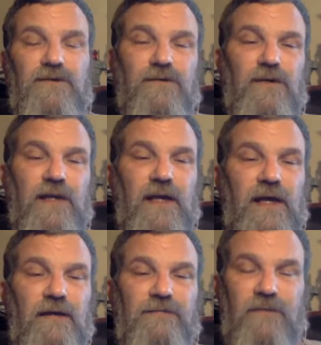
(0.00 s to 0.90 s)
to the
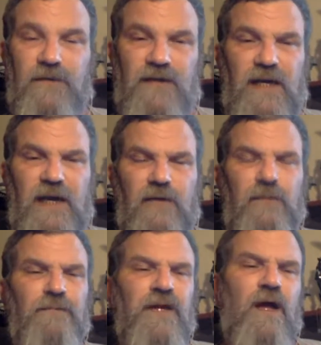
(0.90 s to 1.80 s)
land for his
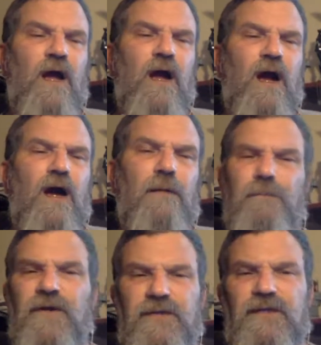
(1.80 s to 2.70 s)
cattle,
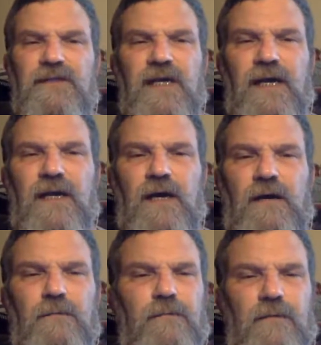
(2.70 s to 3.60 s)
built this thing
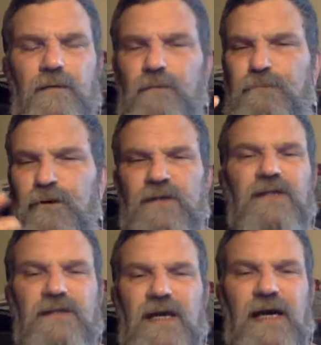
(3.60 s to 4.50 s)
up, put
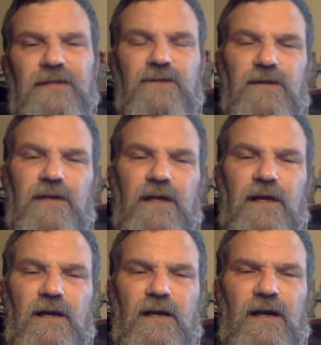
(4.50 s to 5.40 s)
these guides on
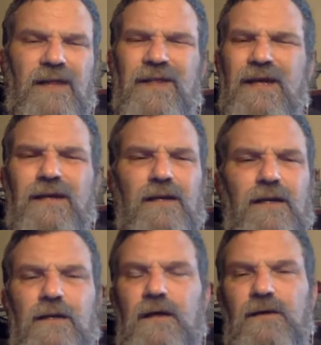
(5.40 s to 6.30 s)
there, and then
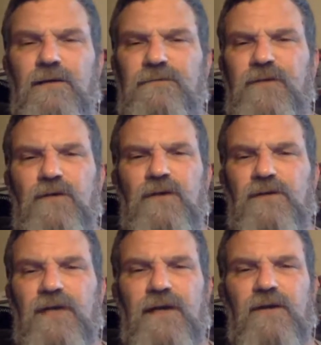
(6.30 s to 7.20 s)
a few
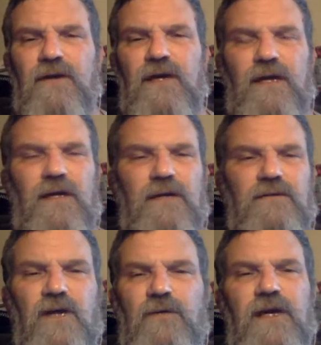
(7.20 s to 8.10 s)
years later, he
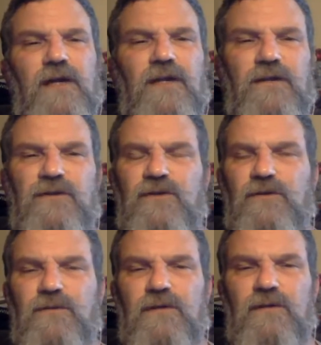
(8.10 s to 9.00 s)
donated it
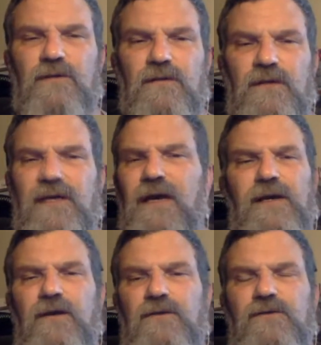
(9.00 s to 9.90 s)
to the
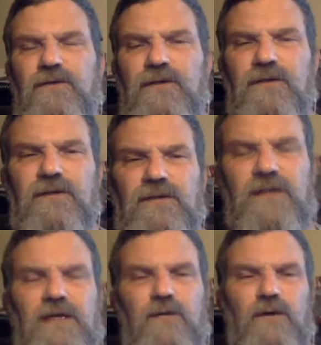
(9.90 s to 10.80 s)
county or to the
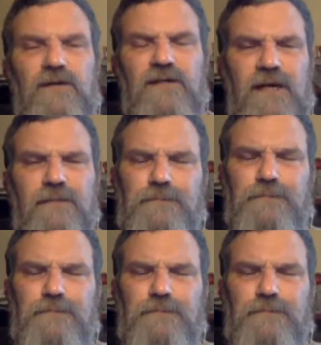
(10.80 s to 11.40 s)
city where it's at.